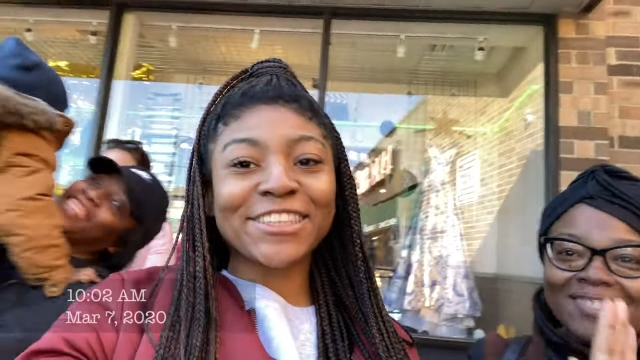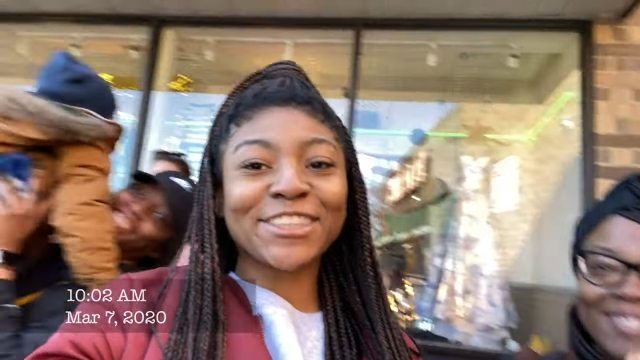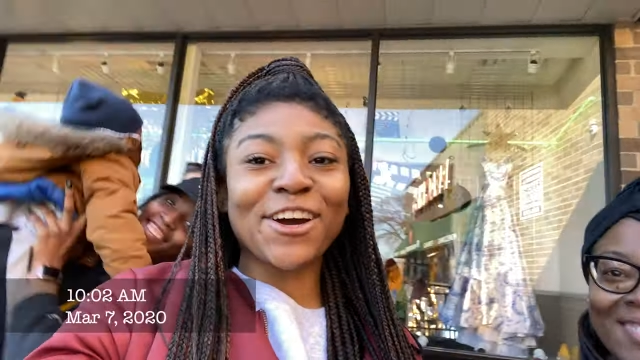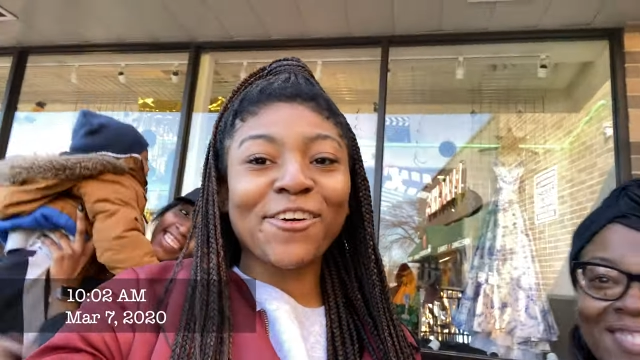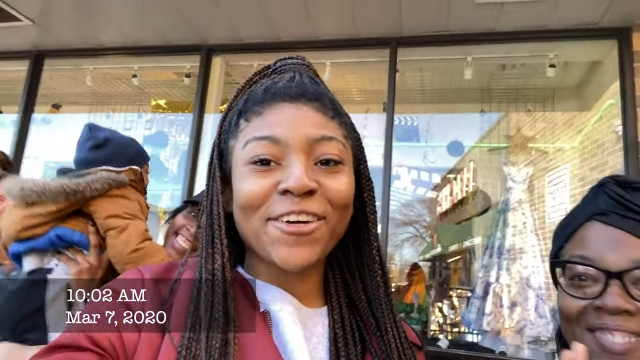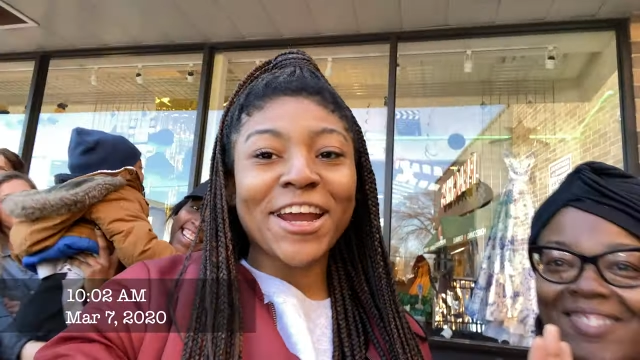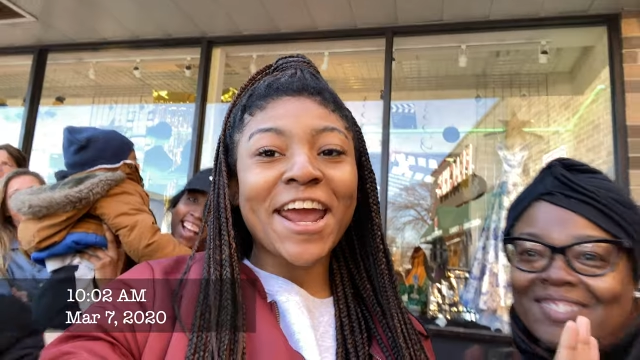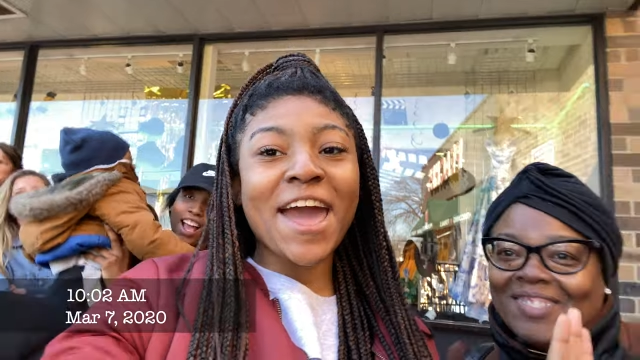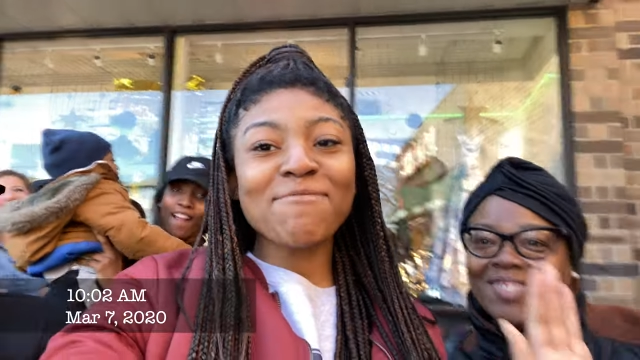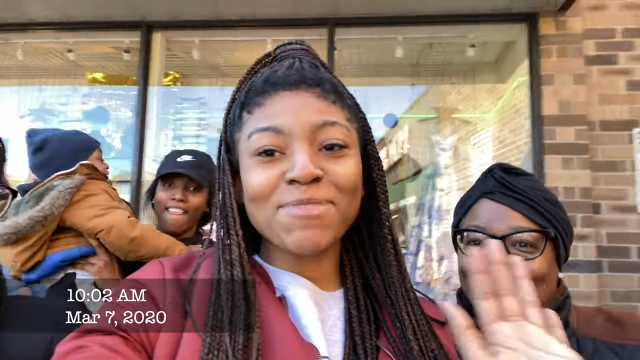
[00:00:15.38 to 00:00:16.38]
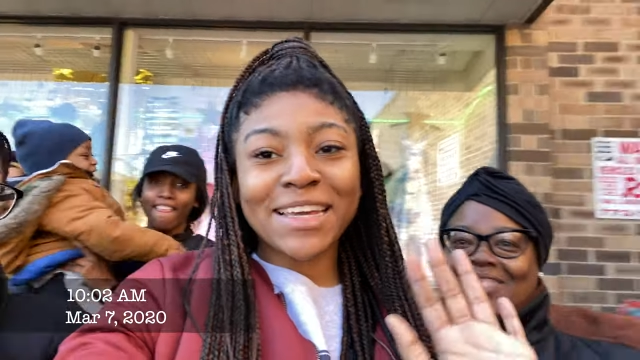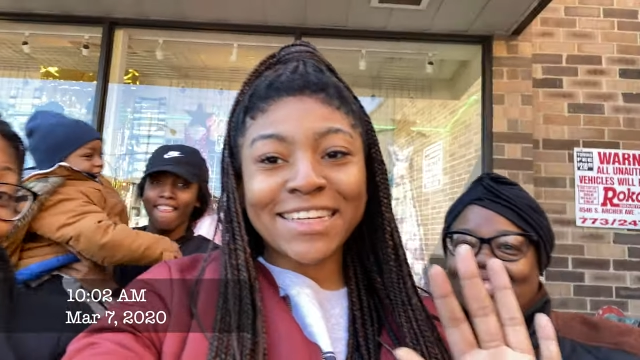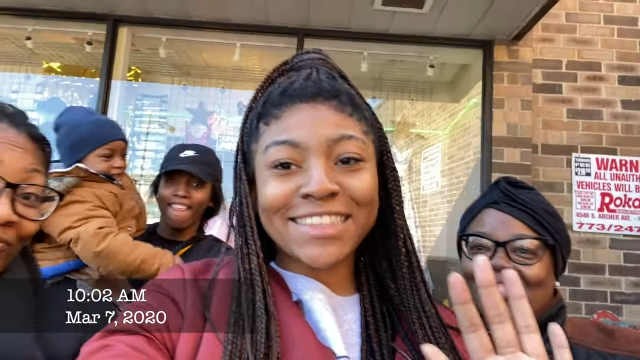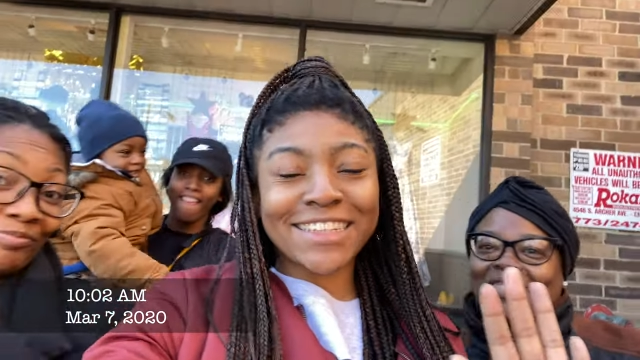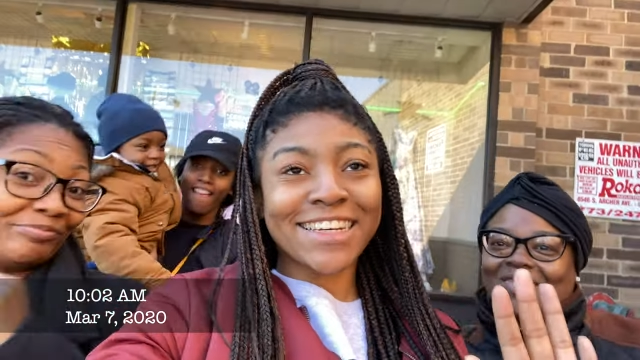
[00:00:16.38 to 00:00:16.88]
so we're at
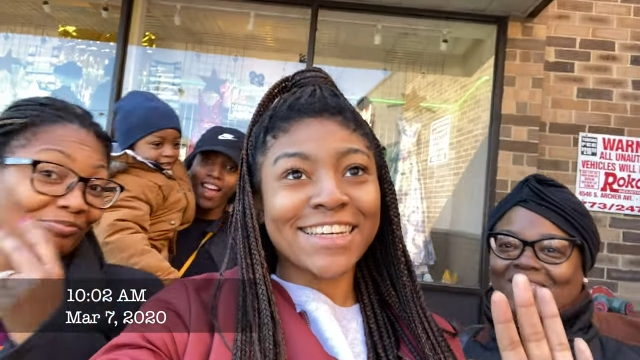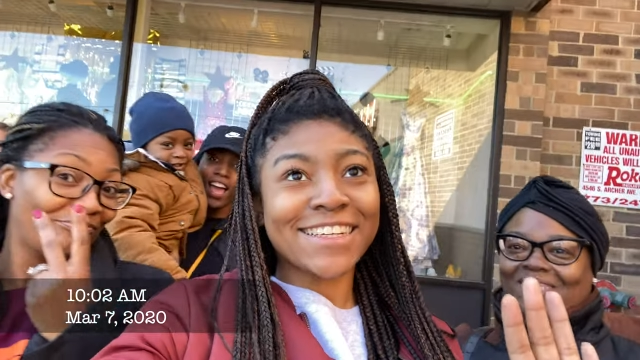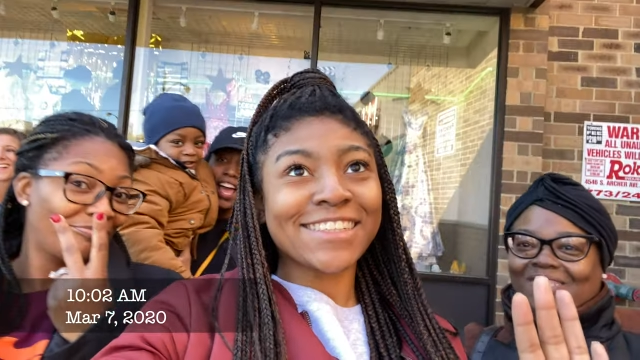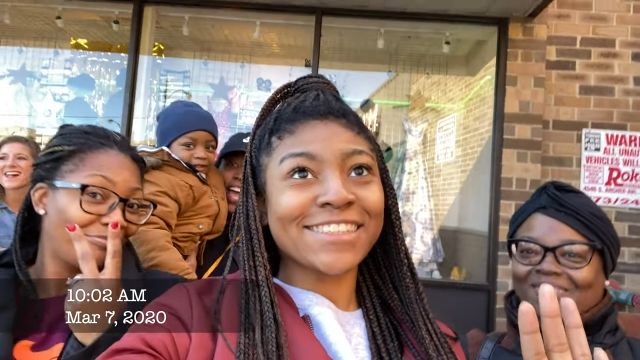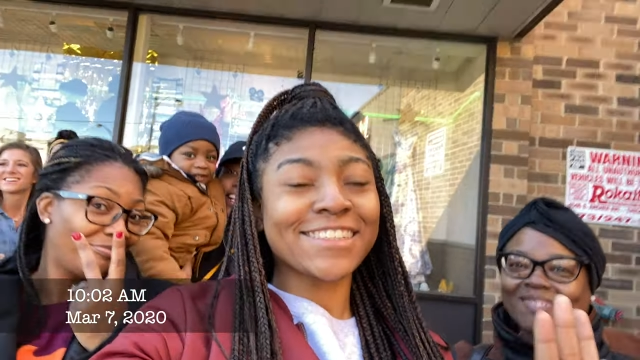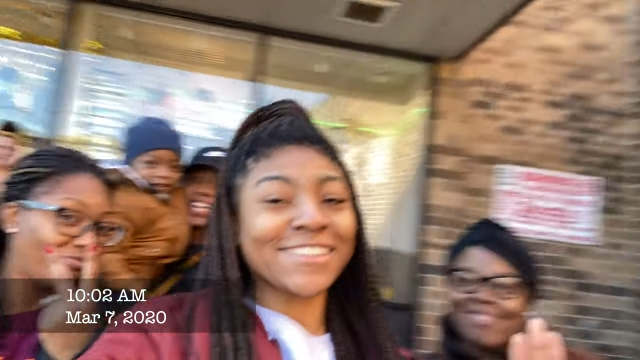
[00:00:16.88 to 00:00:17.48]
Peaches.